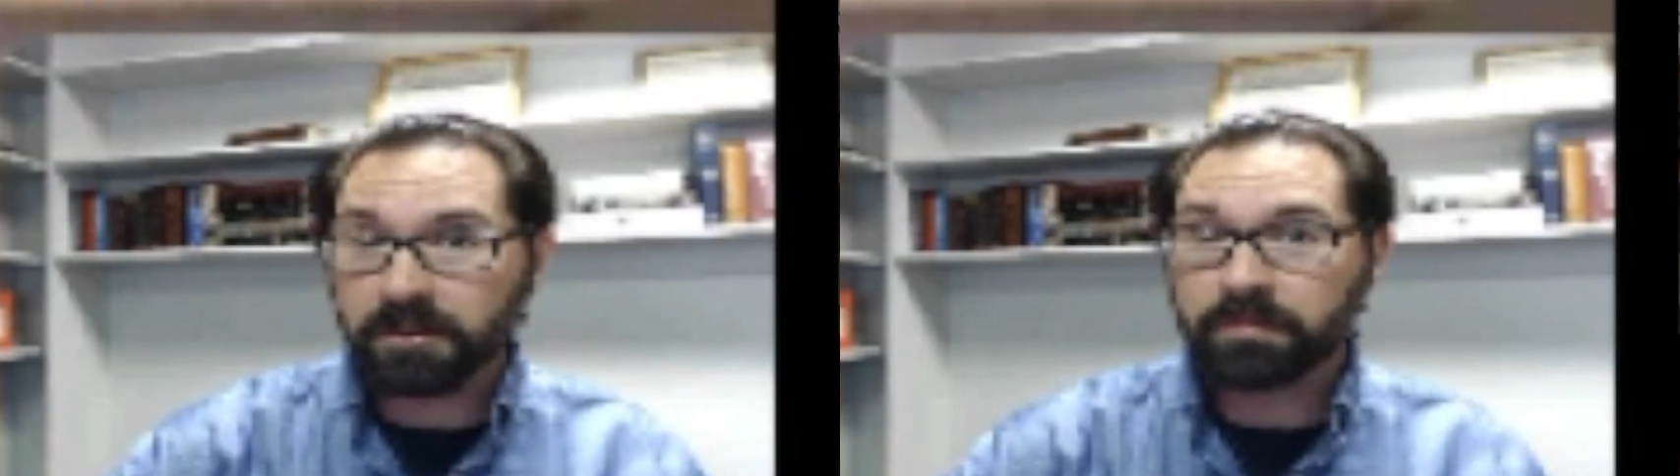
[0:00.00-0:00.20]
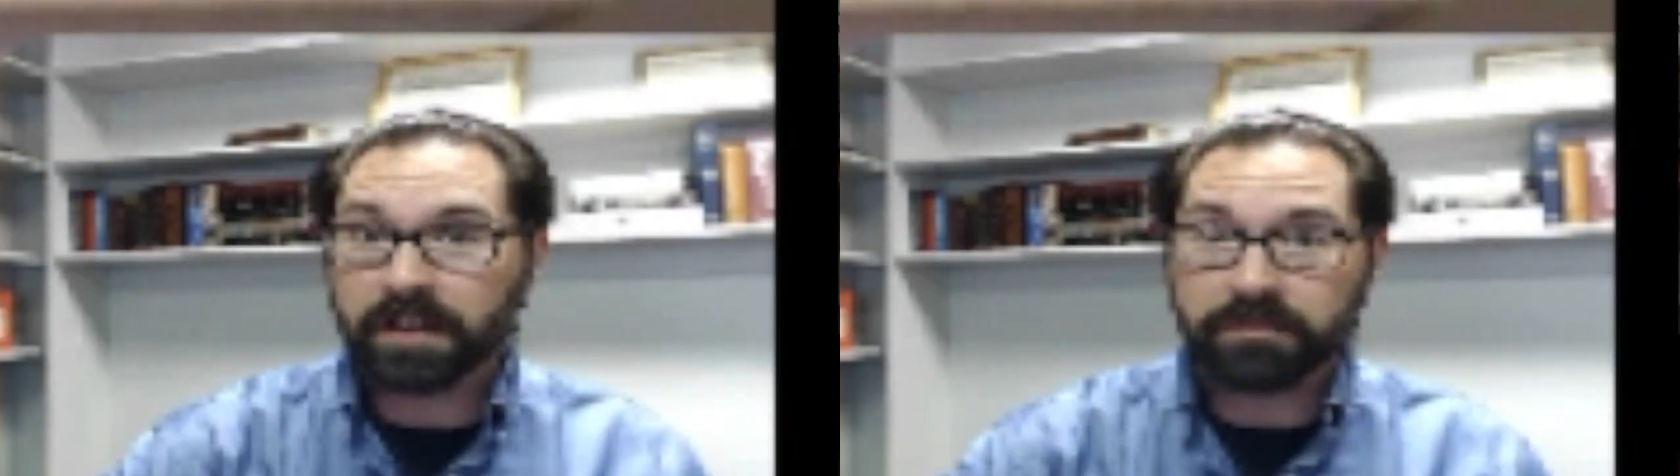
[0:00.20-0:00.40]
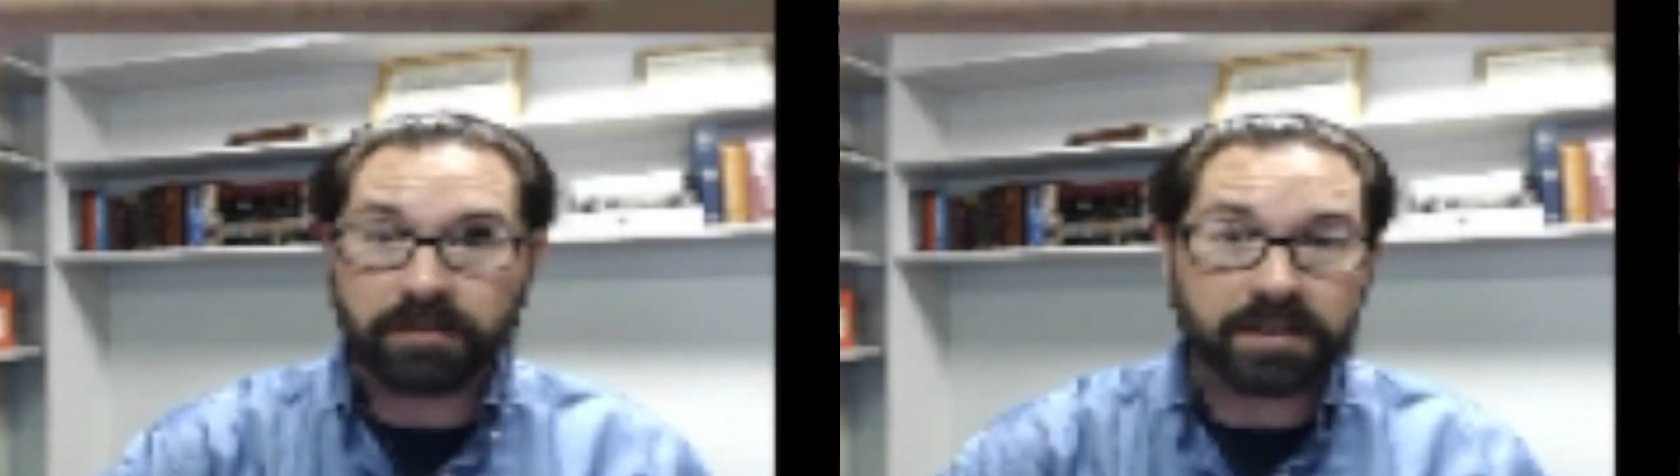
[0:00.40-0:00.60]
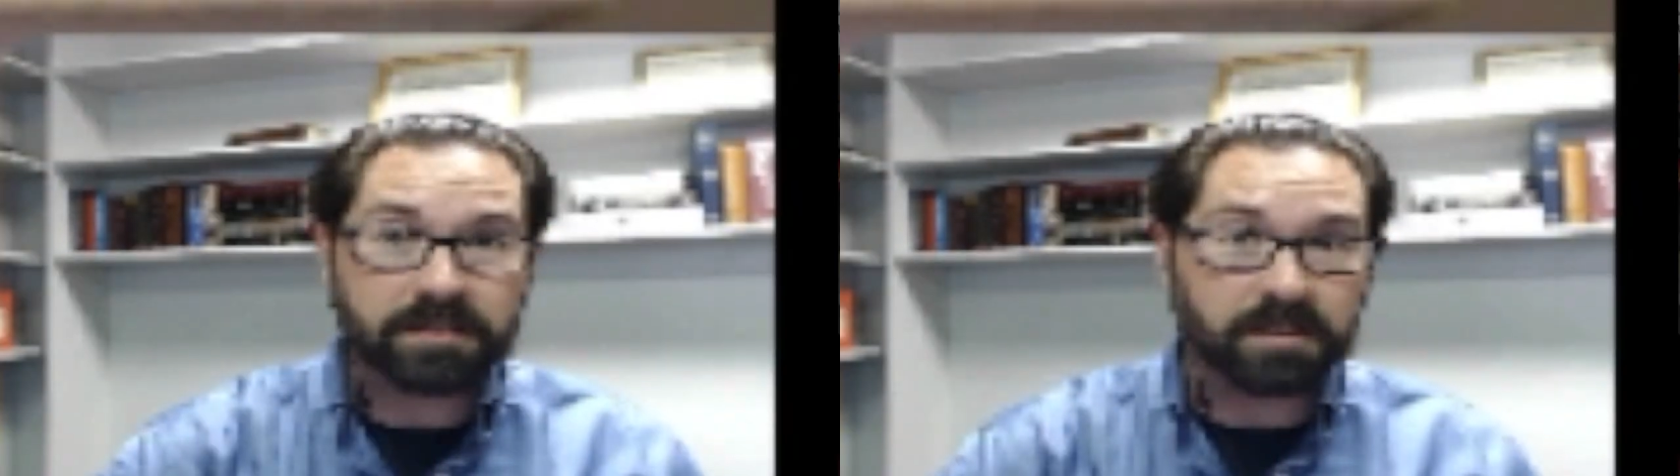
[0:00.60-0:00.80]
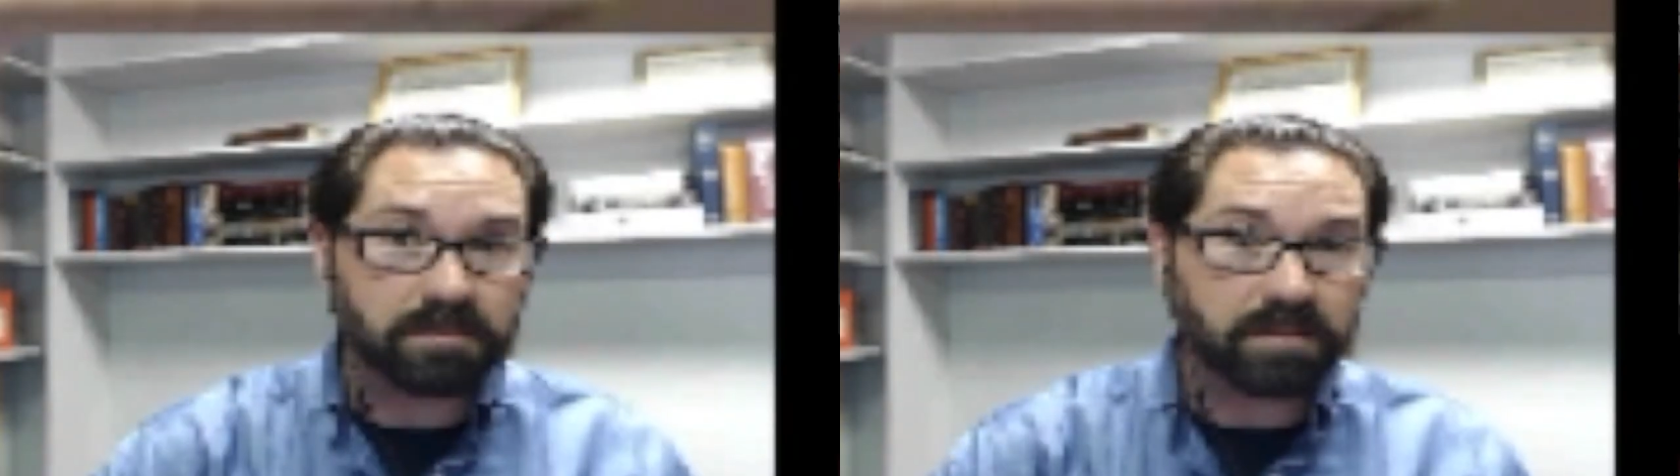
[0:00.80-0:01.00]
like France
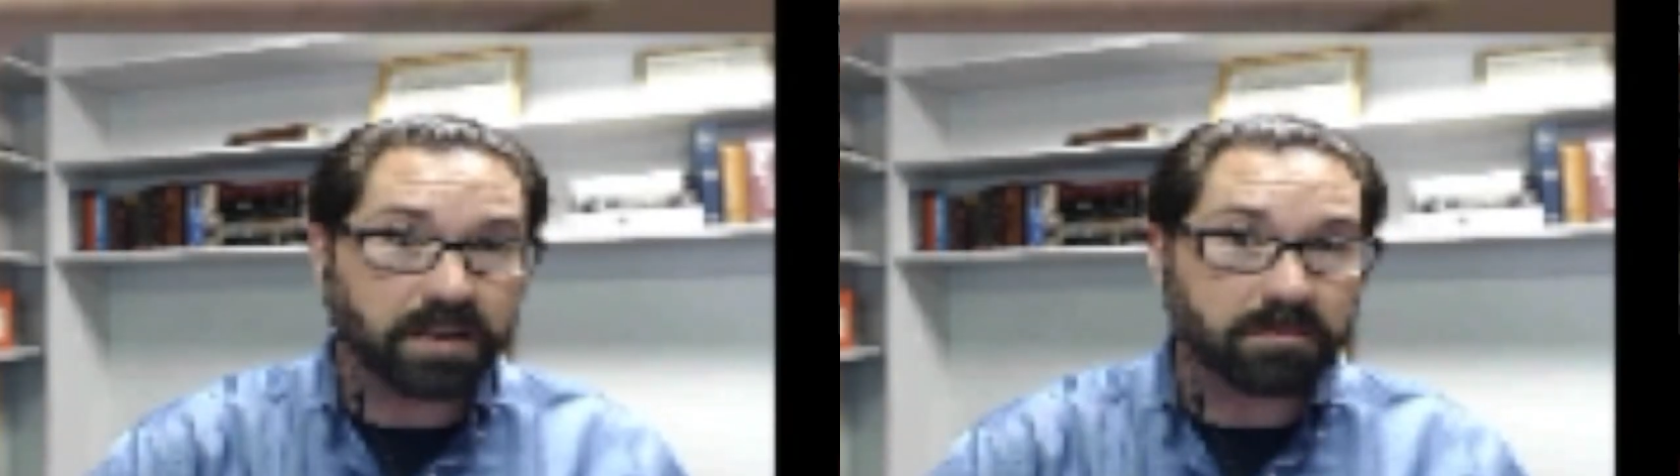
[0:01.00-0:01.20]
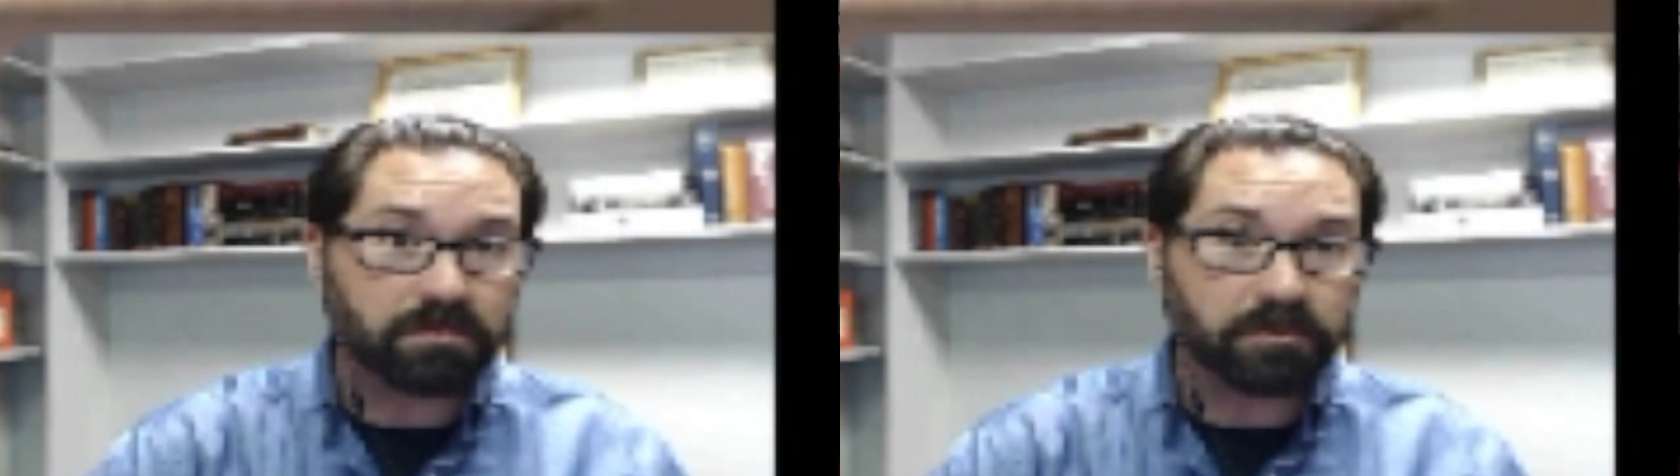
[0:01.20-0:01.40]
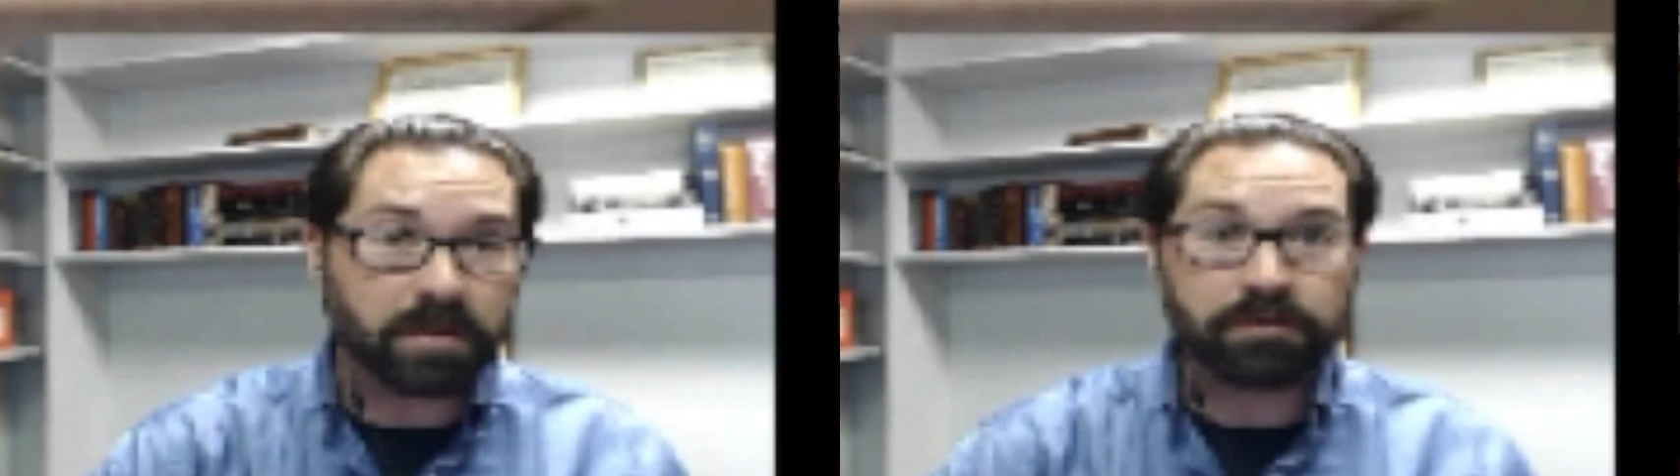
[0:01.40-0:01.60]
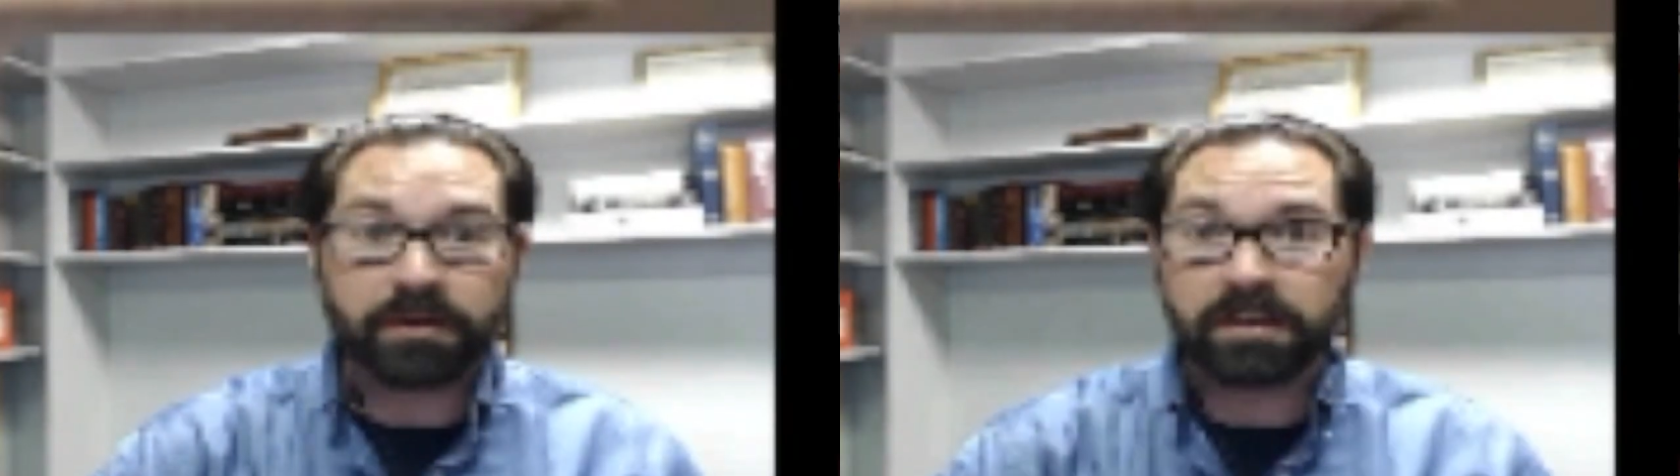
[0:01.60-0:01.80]
and Great Britain,